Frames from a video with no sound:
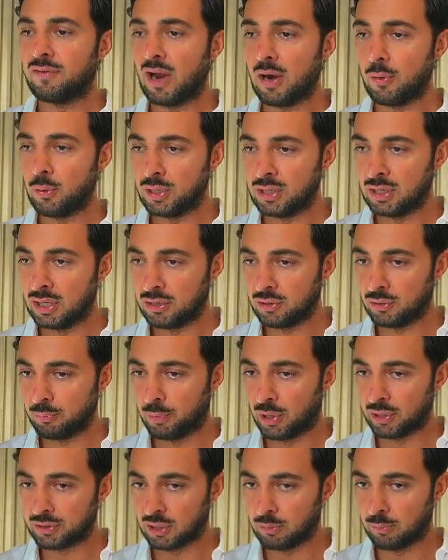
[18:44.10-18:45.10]
near the
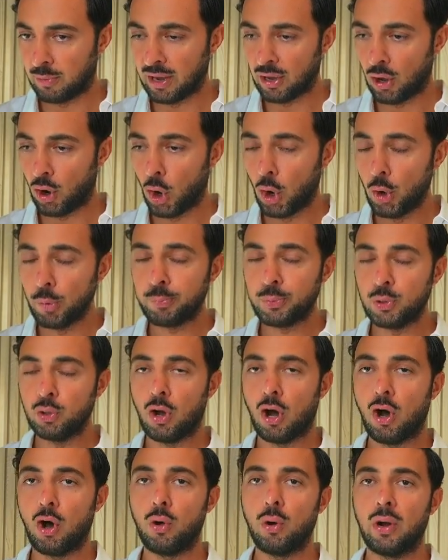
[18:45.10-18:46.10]
bottom. I hope you
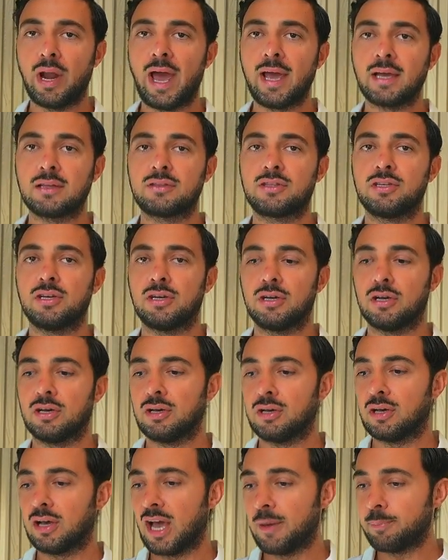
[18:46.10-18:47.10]
all liked the
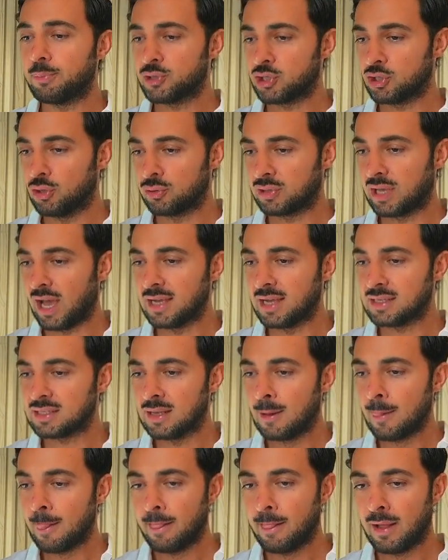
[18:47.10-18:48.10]
episode, guys.
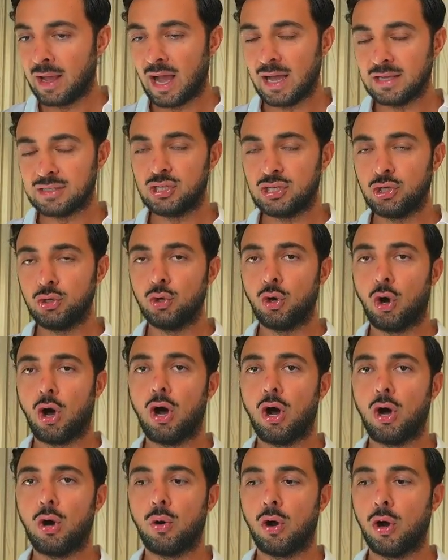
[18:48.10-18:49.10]
I see you
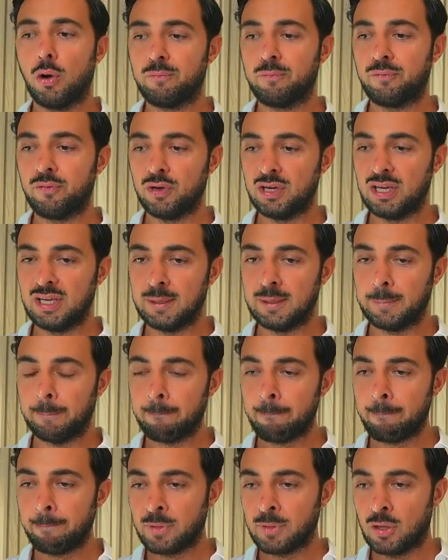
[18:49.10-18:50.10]
all hopefully
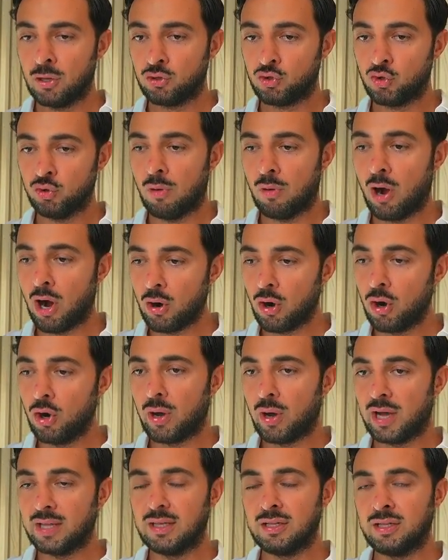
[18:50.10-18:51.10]

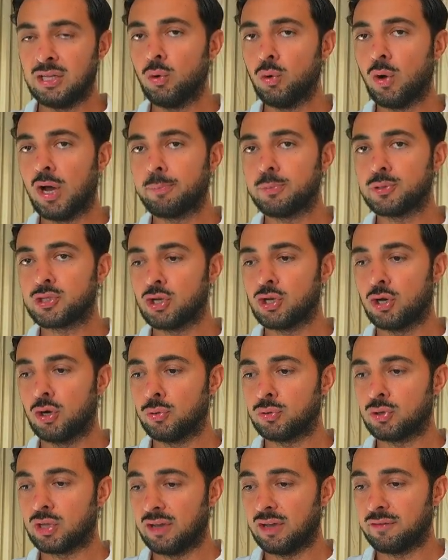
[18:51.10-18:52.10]
tomorrow at a new
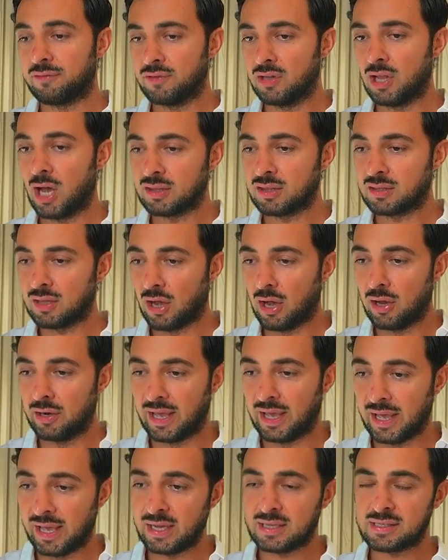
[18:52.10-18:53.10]
episode. If not on
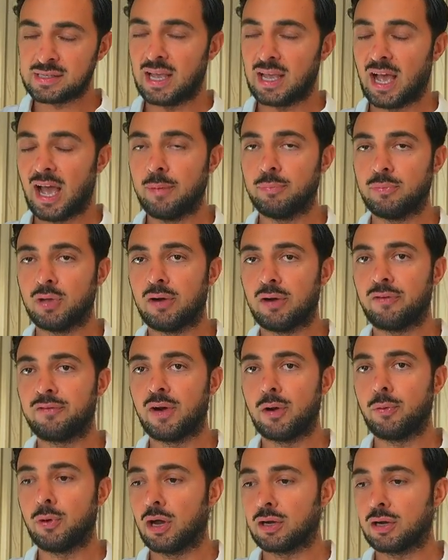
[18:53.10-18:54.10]
X, I'm there
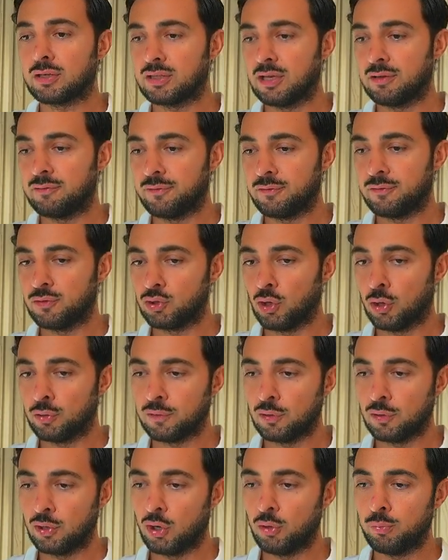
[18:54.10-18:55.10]
very active. If you don't
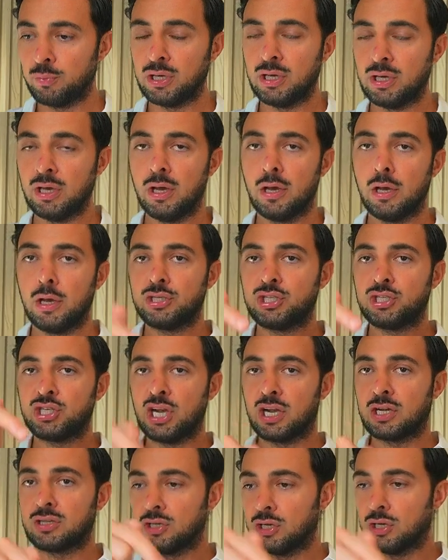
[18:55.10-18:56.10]
follow me,
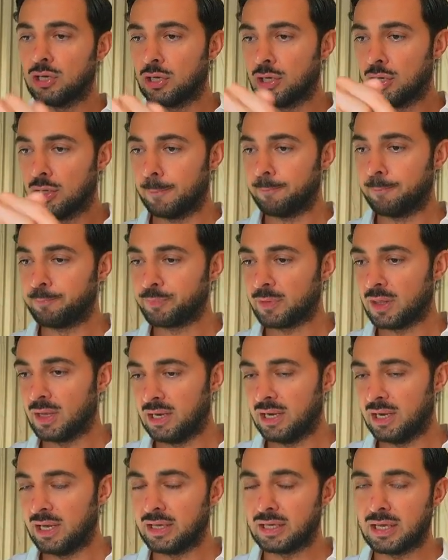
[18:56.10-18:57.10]
check the
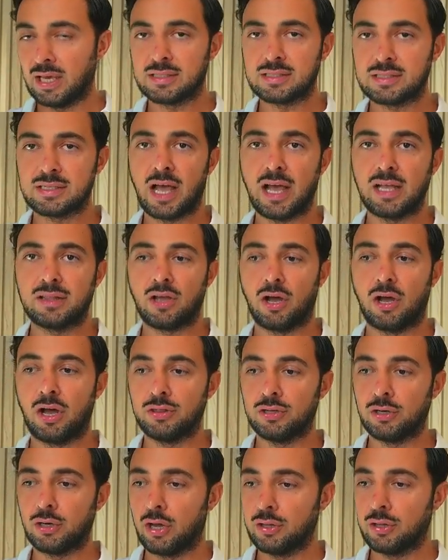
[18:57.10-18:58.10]
link inside
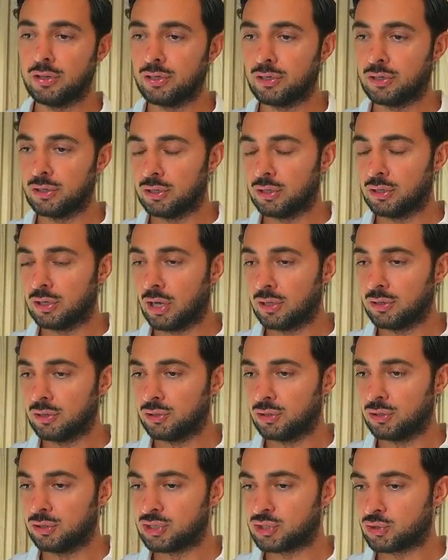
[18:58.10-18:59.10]
under
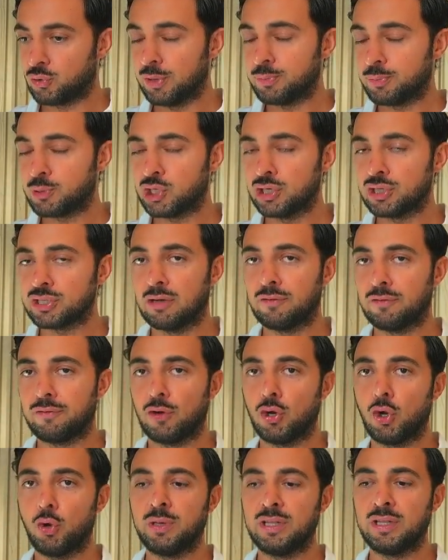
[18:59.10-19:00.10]
the descriptions and
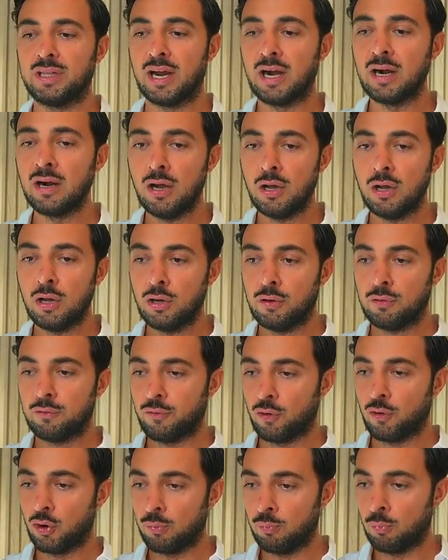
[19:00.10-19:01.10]
follow me there
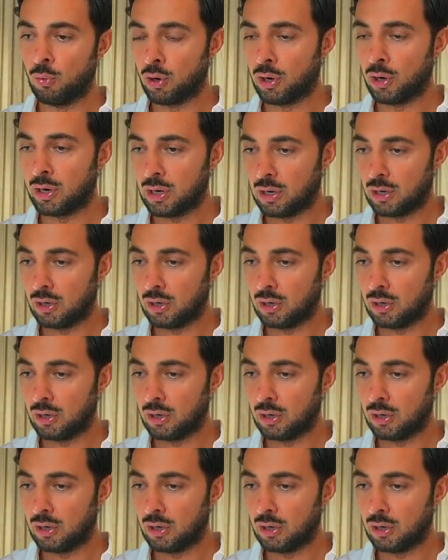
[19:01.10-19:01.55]
for more